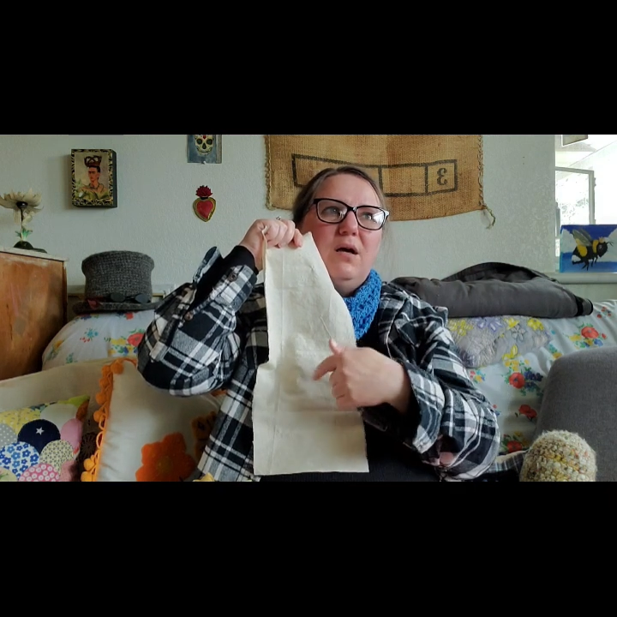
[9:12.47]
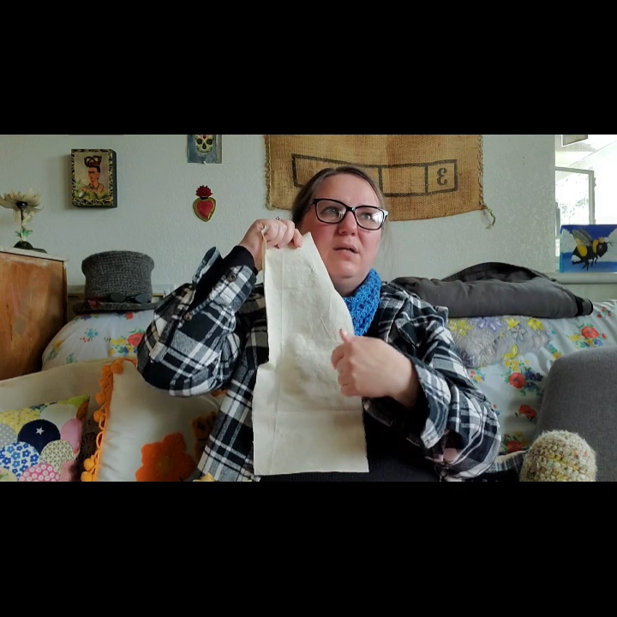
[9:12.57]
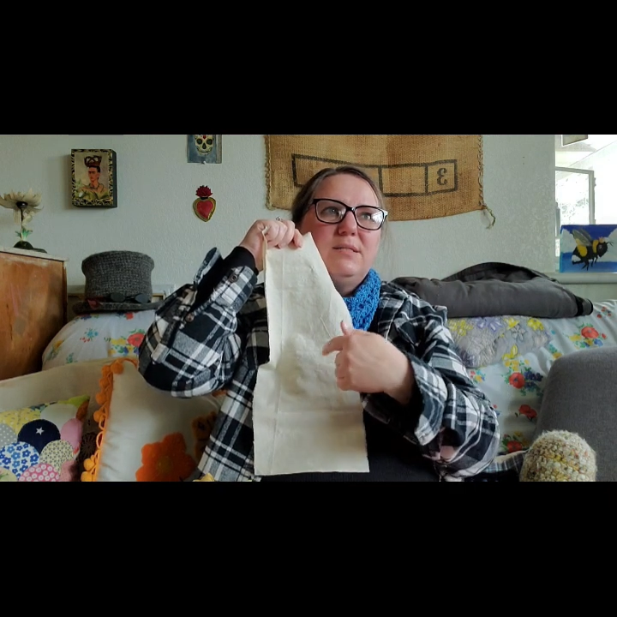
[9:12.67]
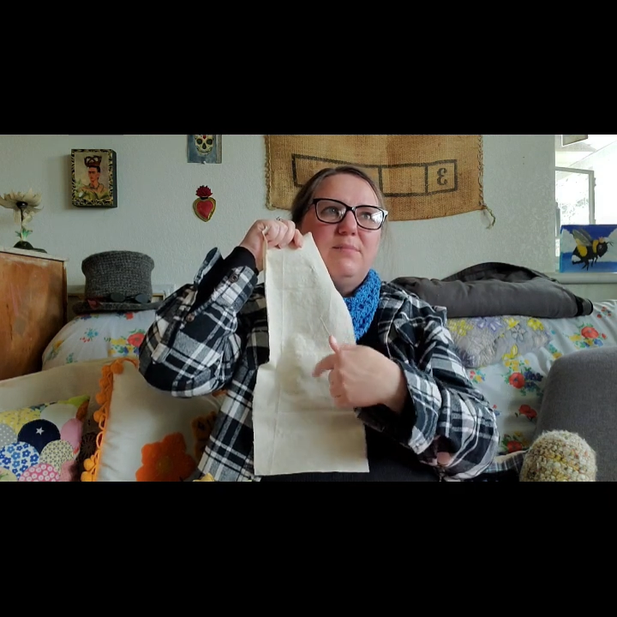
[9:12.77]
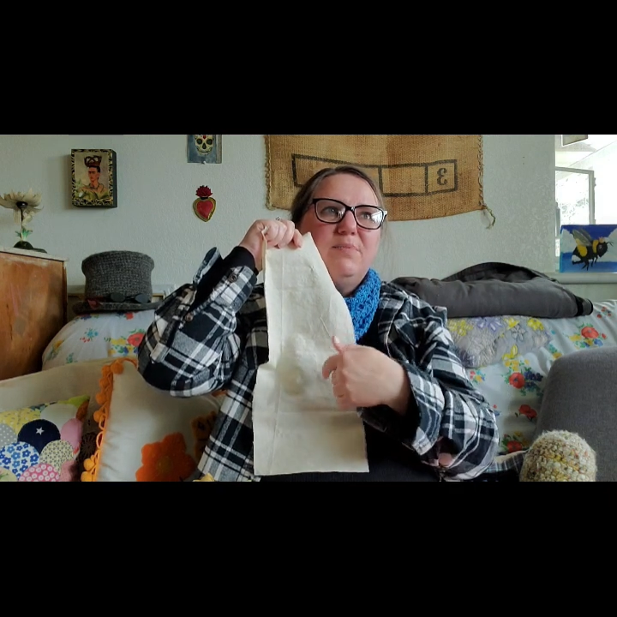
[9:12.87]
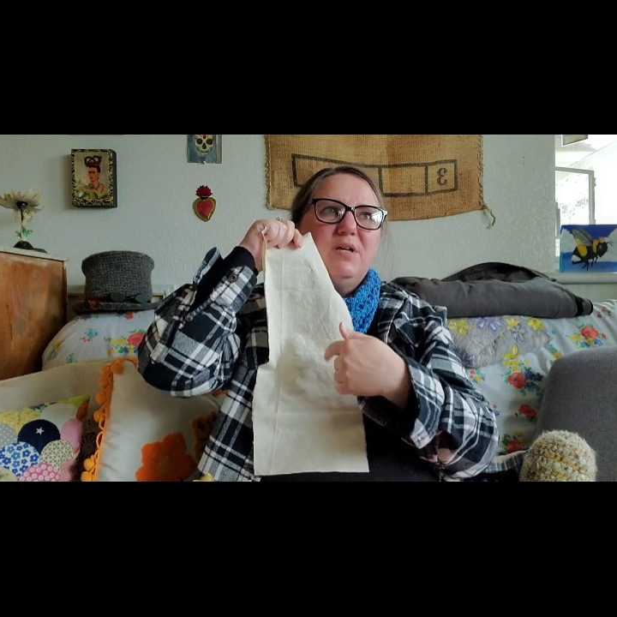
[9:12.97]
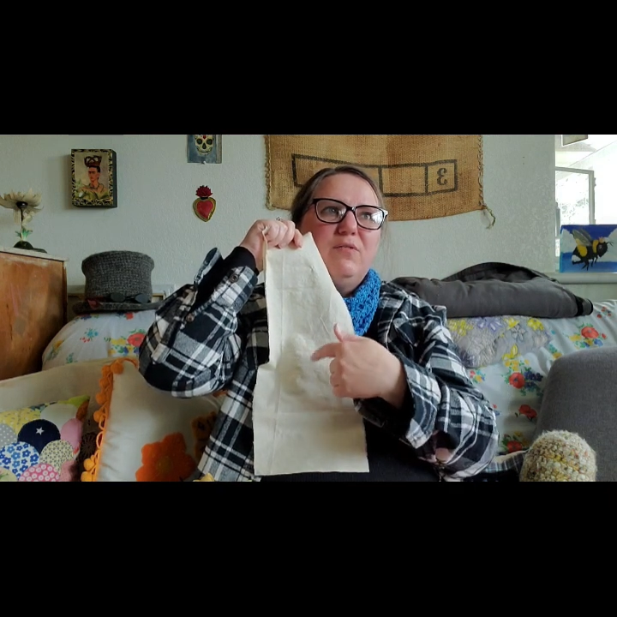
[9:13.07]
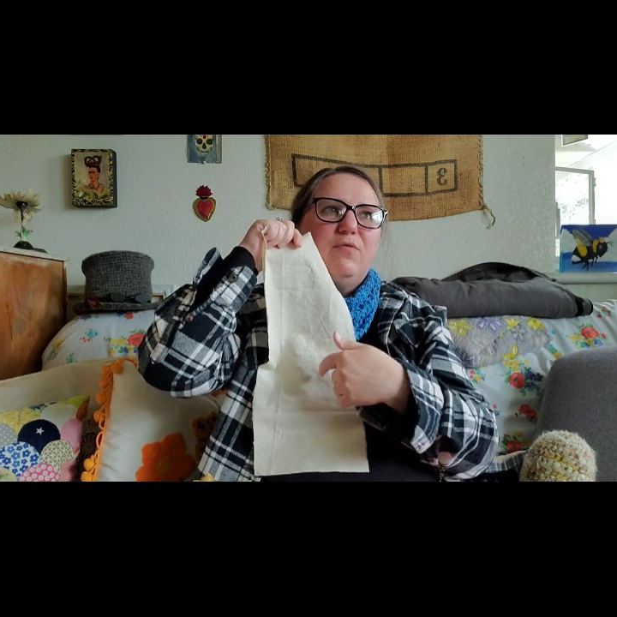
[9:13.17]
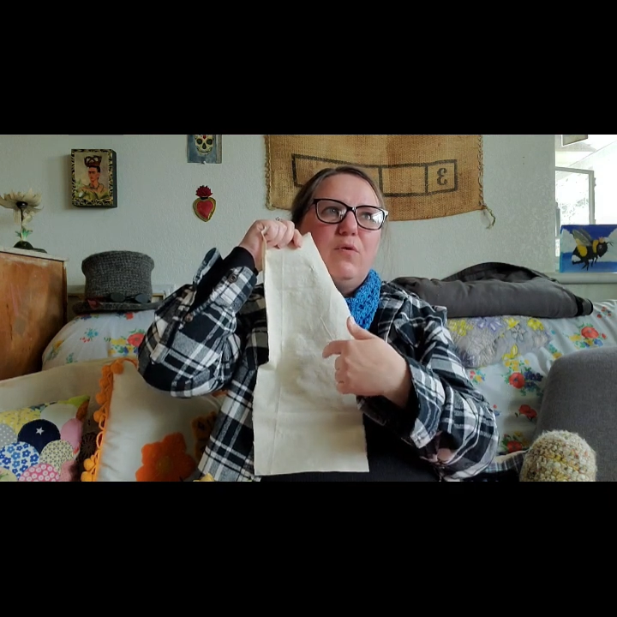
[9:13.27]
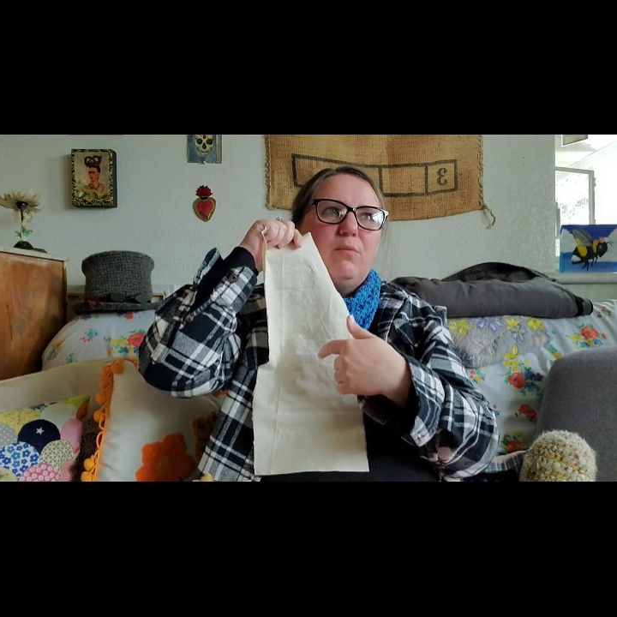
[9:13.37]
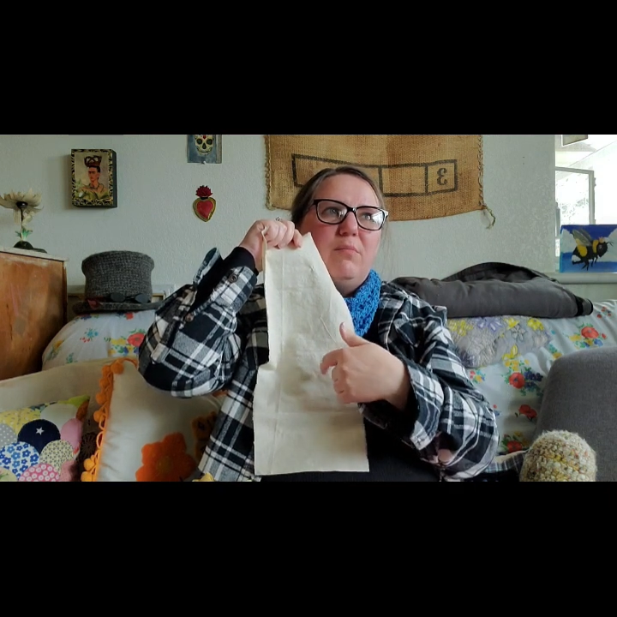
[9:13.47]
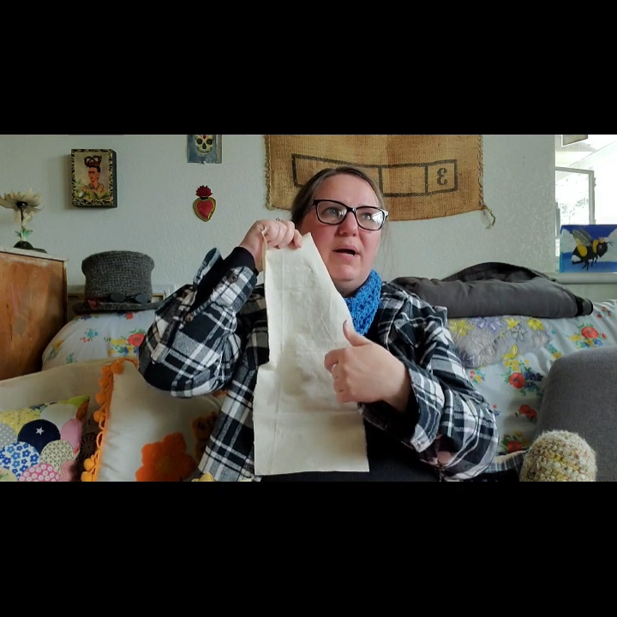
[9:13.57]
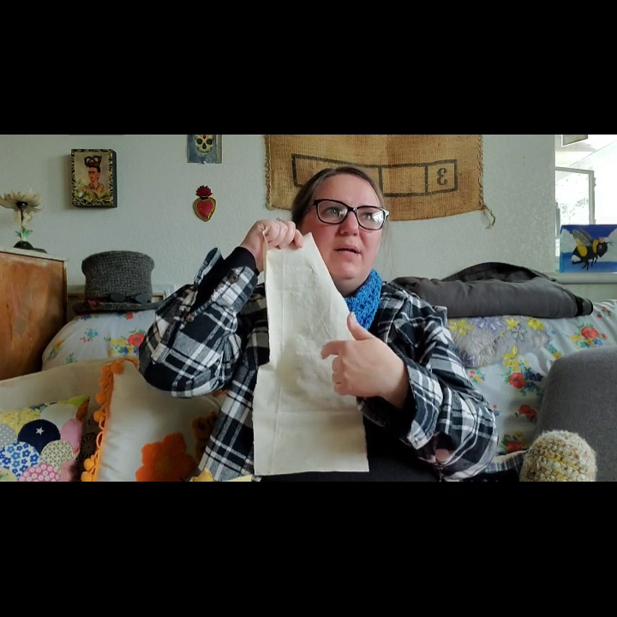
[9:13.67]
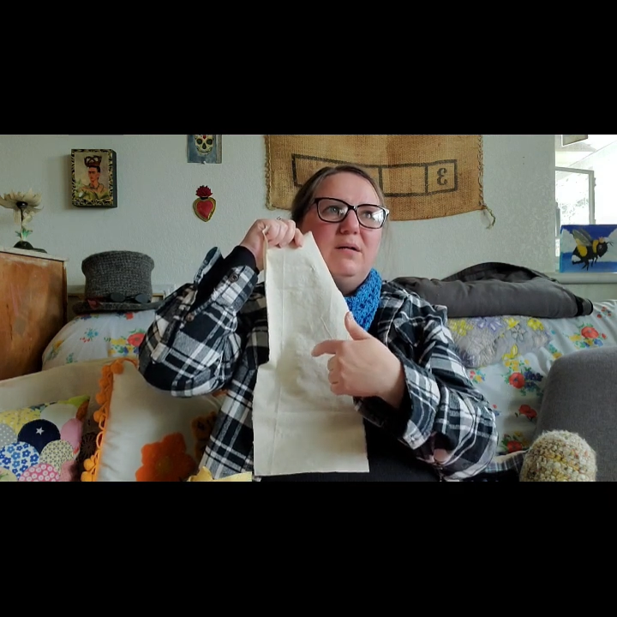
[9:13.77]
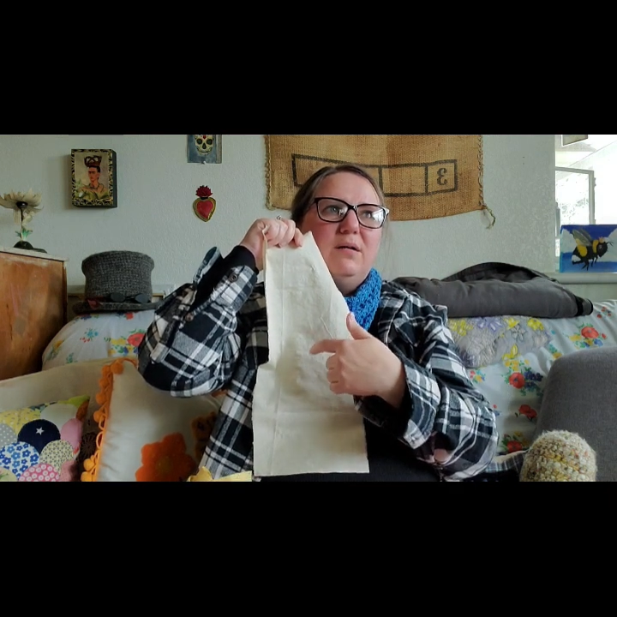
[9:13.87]
something for
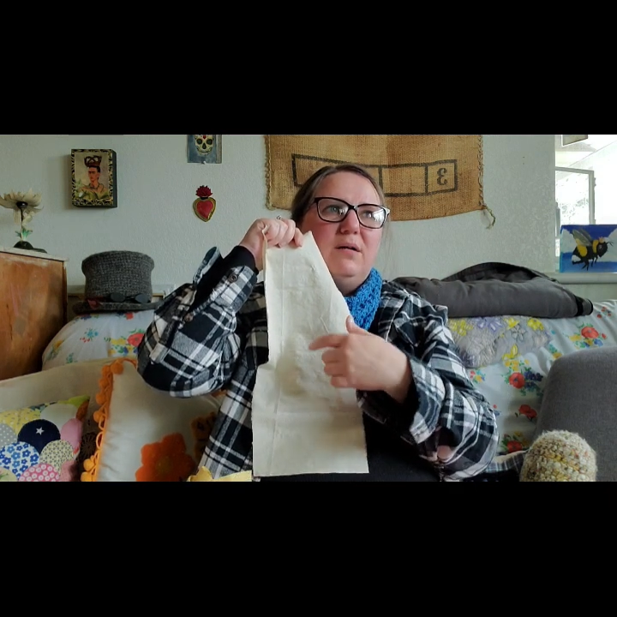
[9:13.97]
my